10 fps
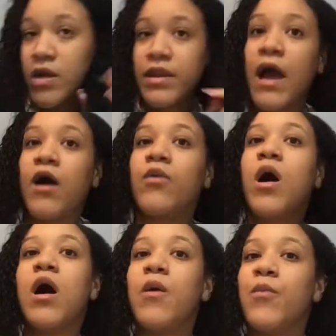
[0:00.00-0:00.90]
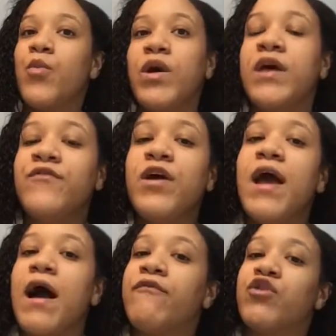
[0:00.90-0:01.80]
Now, whenever I
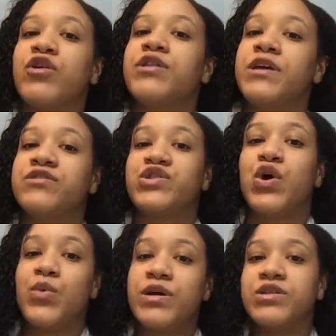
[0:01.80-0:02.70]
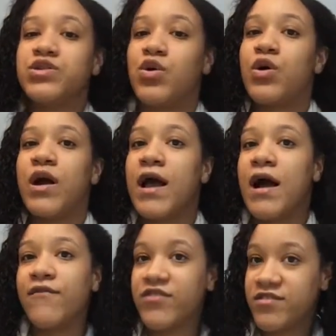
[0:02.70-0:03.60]
have curly sew-in or I
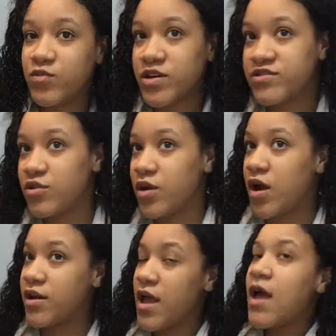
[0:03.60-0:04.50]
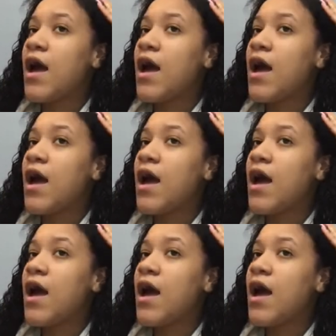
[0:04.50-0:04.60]
have this wig sewed on,